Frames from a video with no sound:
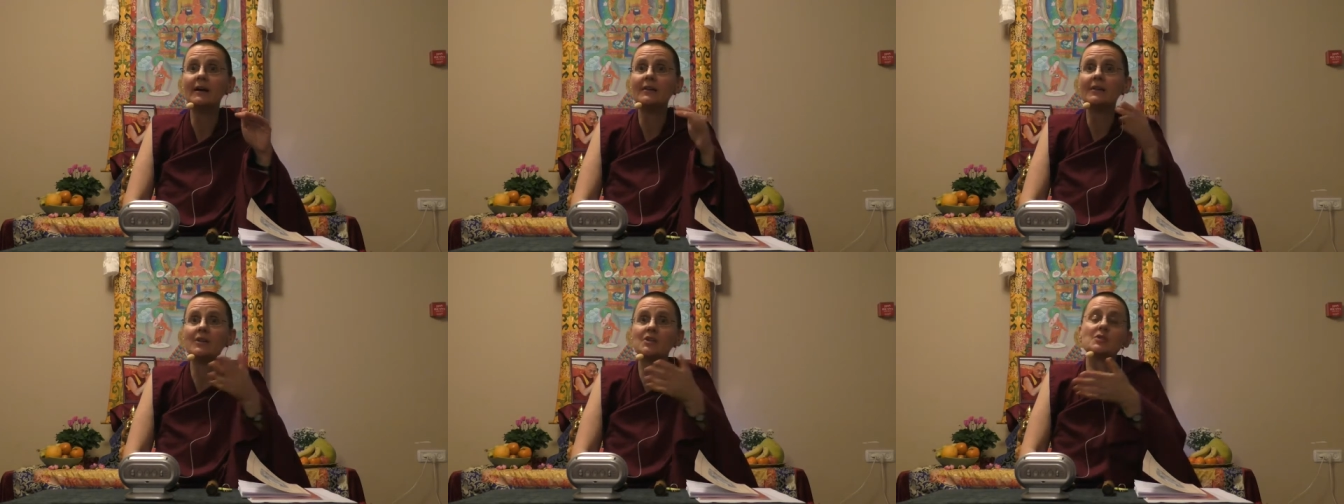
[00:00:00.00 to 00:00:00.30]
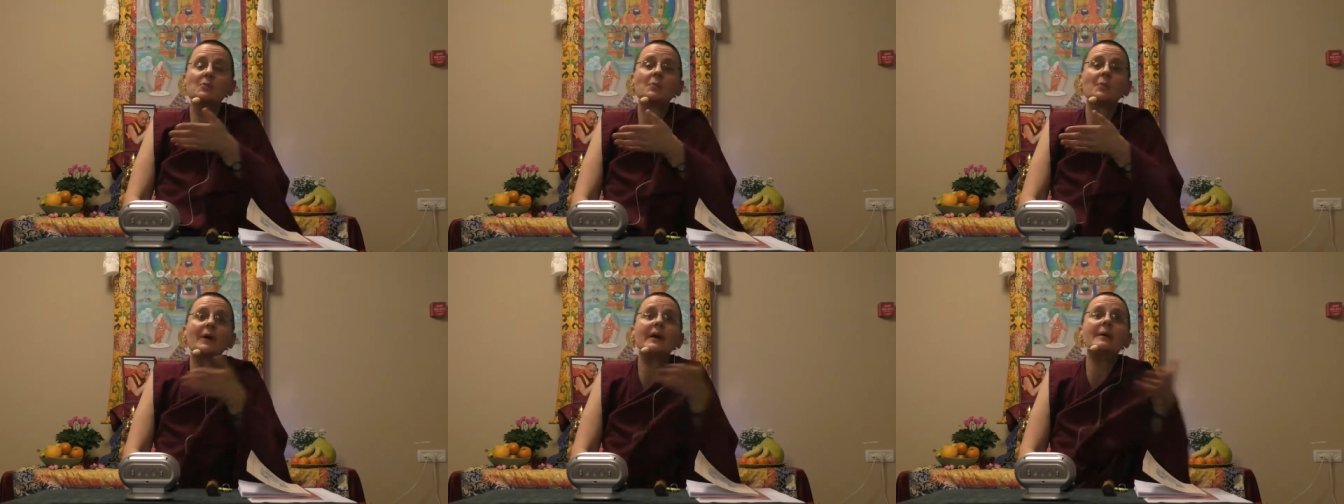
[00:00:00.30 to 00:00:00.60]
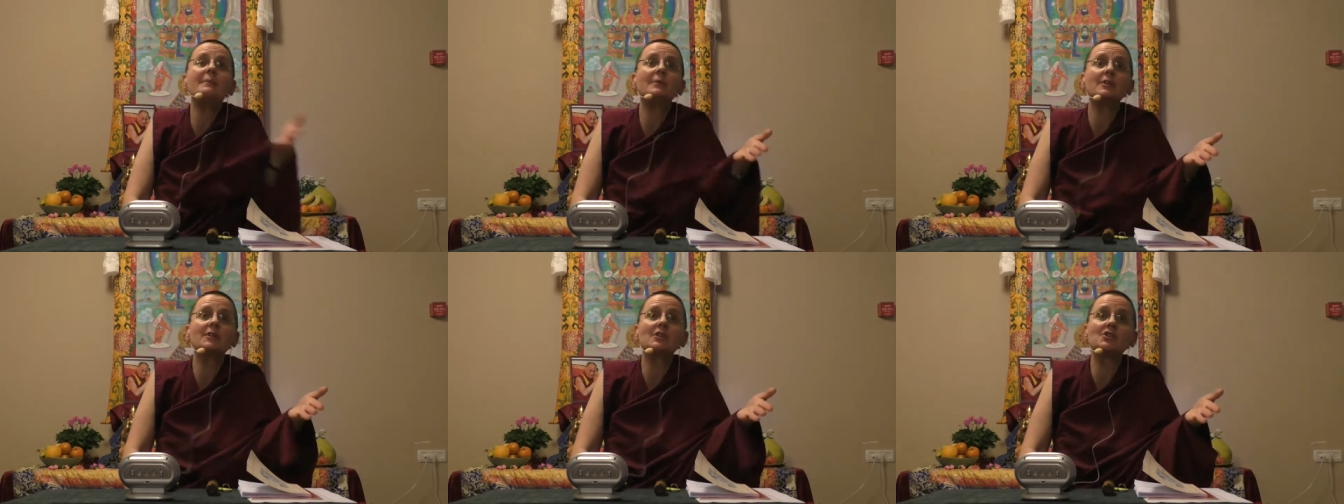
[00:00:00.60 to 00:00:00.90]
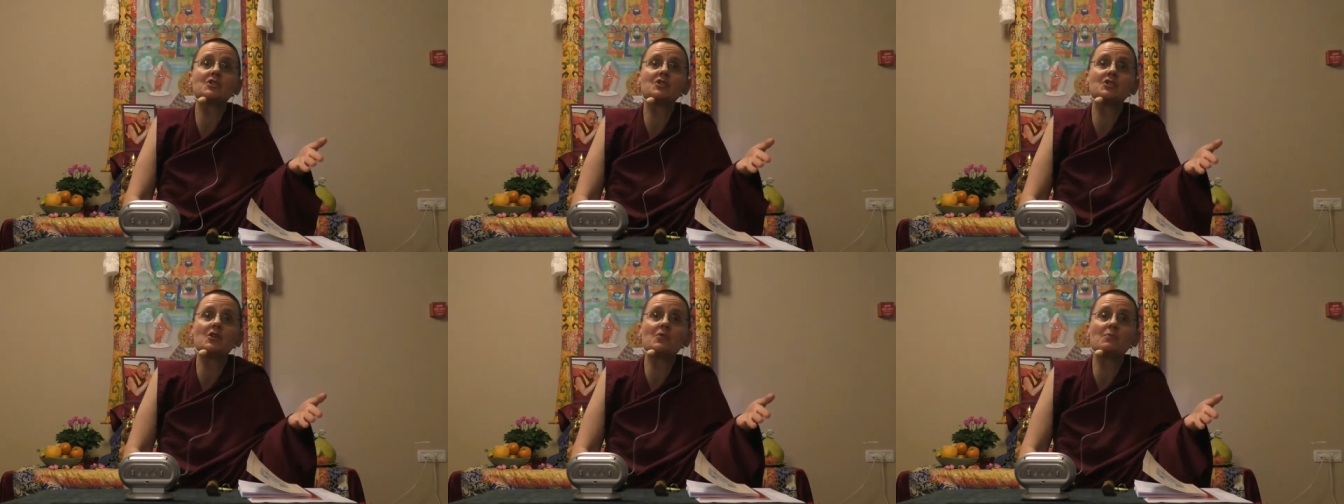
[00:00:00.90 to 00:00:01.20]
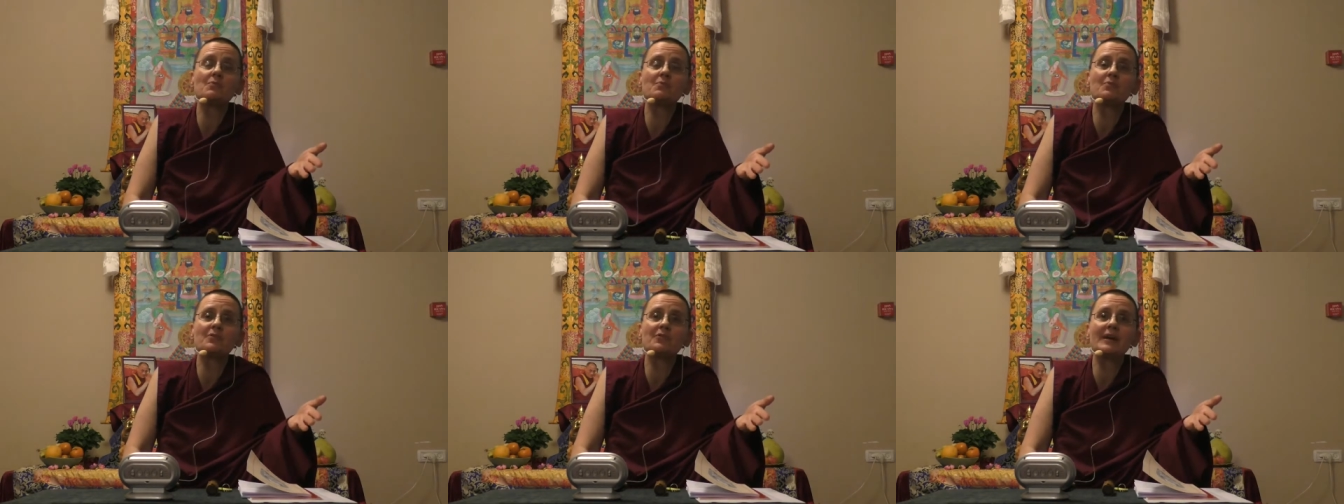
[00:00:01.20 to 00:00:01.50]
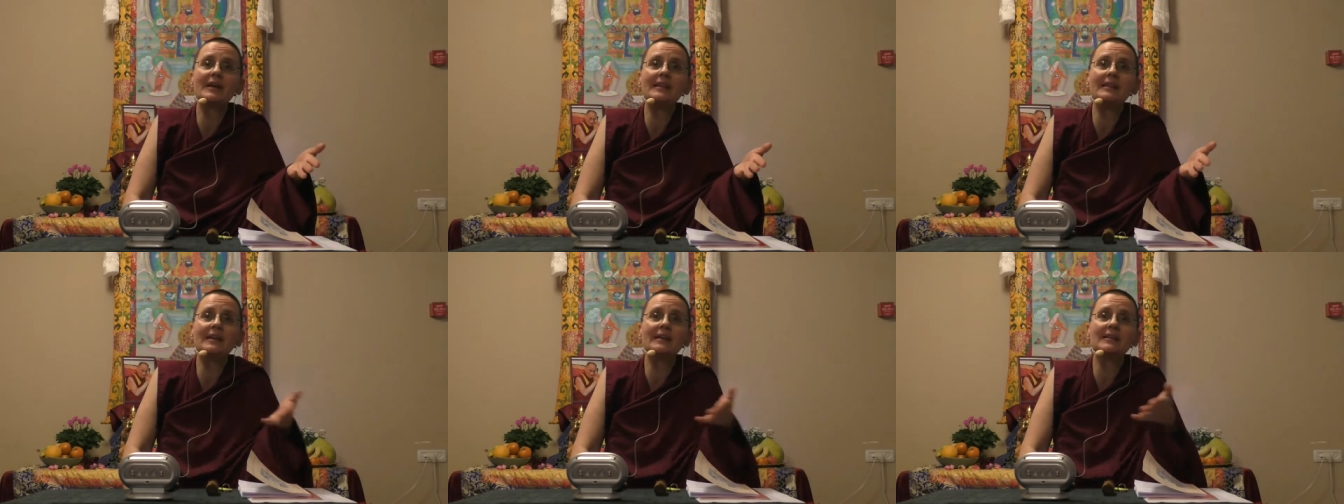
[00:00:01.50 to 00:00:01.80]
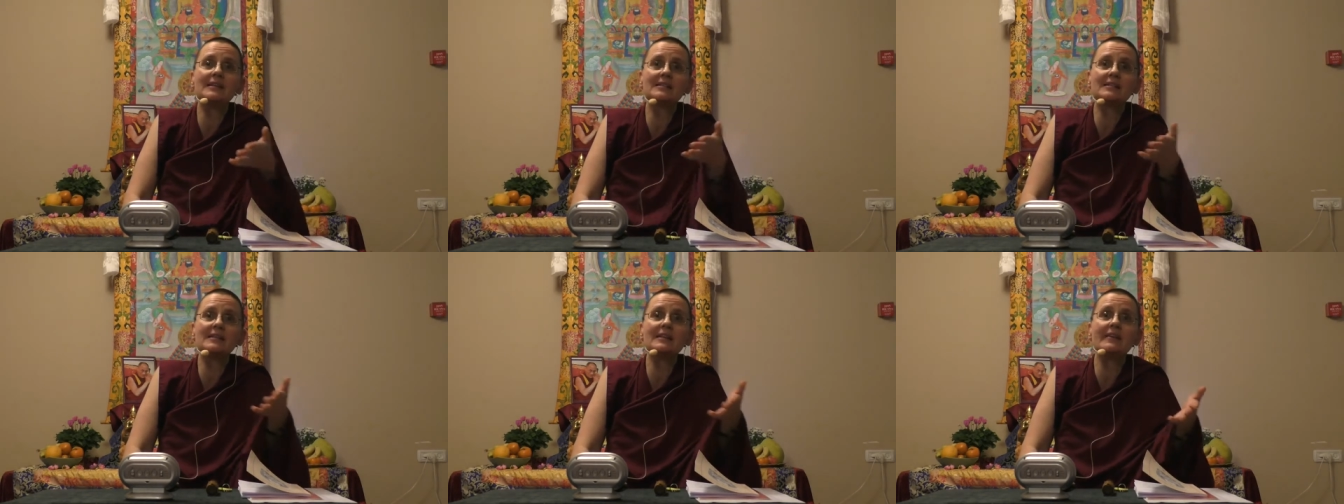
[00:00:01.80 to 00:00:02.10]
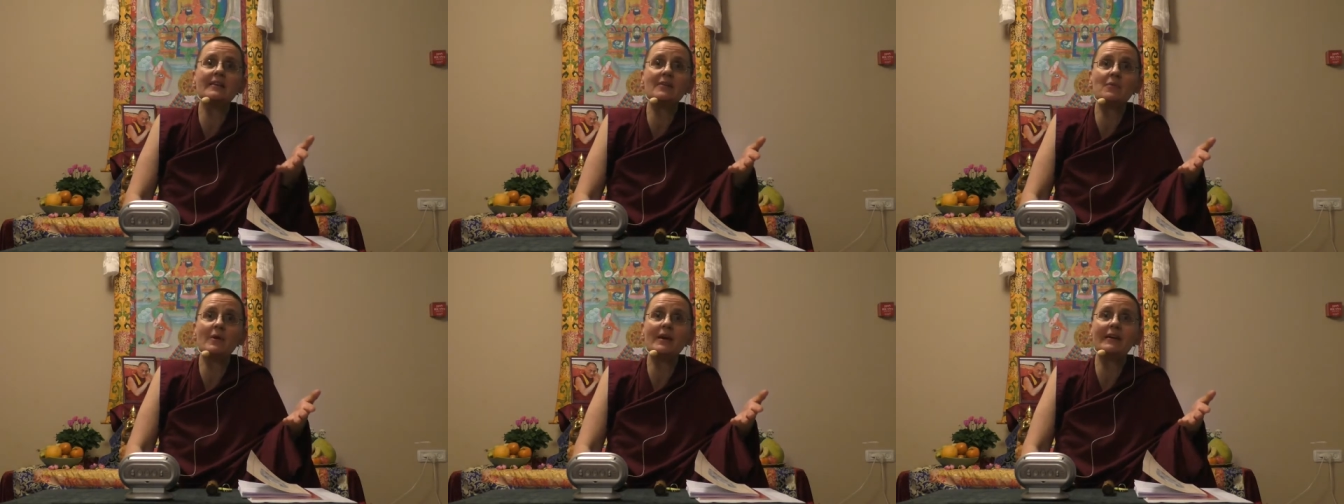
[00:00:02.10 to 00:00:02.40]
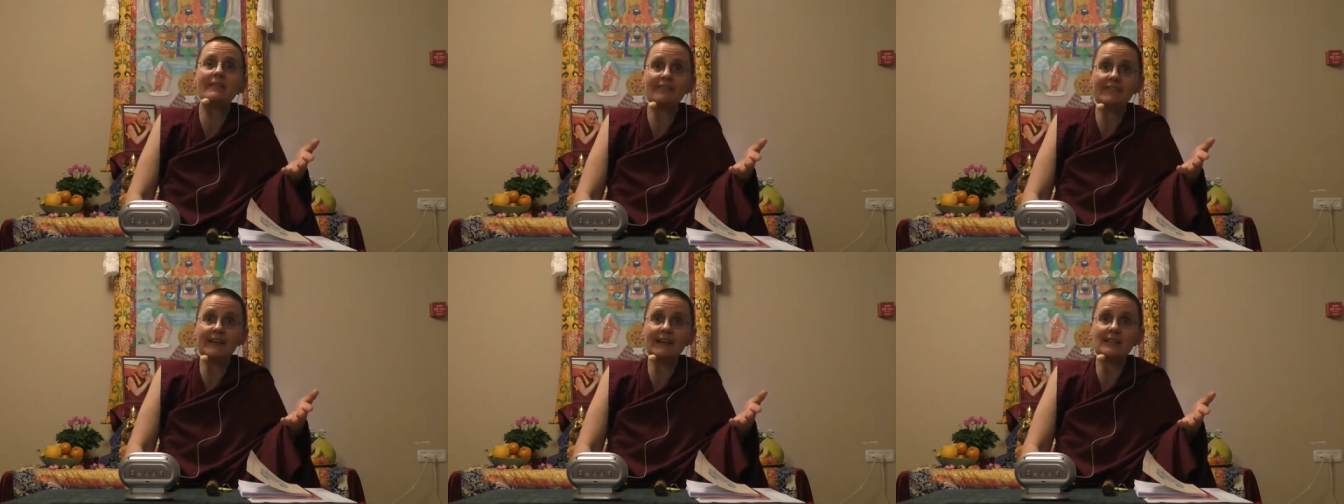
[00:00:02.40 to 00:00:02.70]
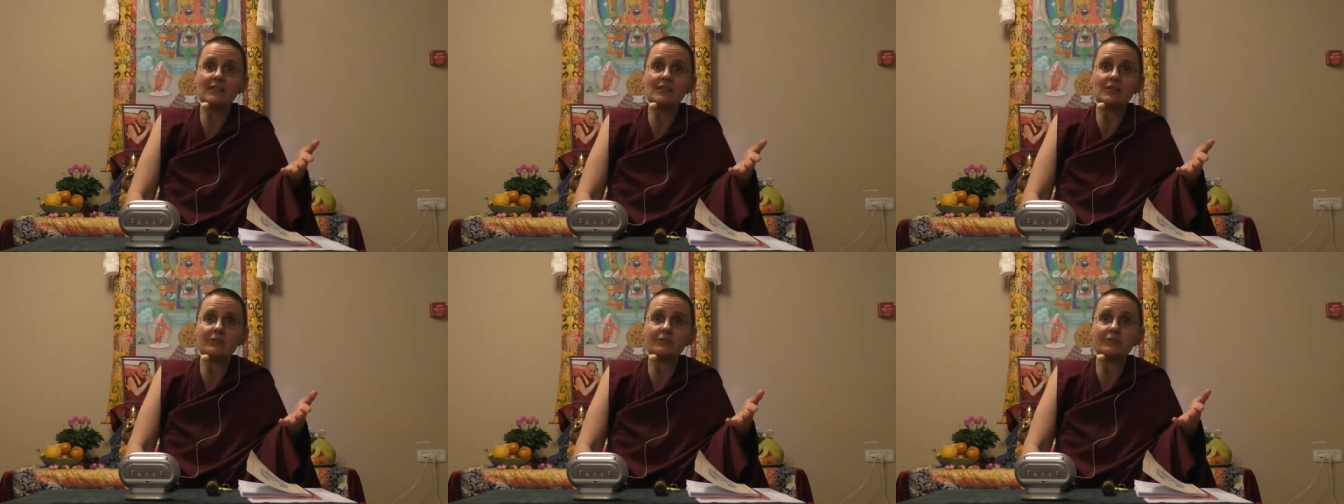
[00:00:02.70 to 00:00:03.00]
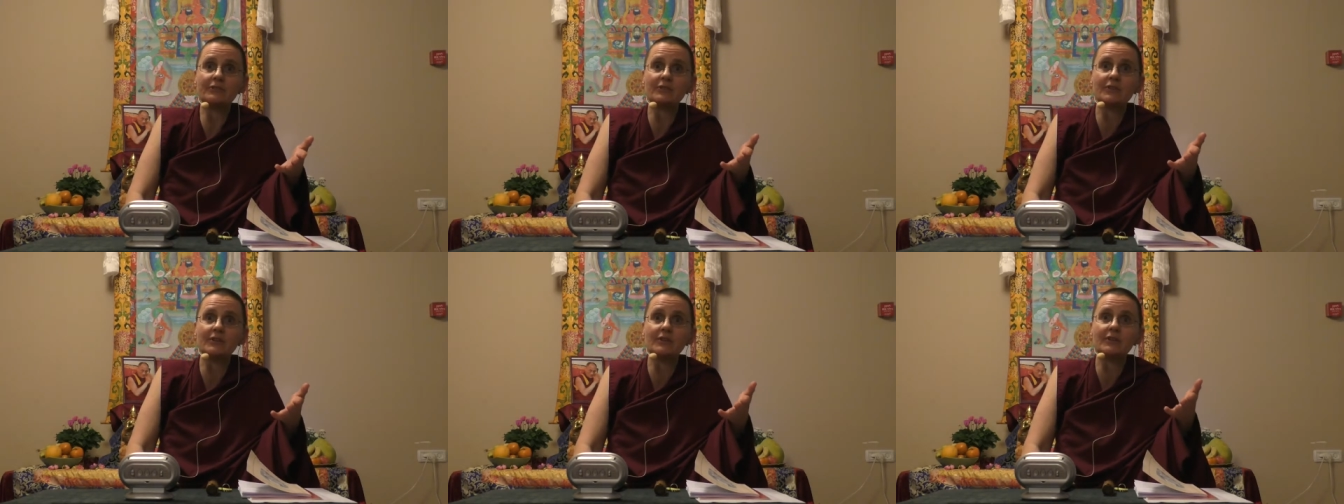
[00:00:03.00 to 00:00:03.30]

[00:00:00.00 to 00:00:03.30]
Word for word: there's a brain, but there's no brain that is in any way effective.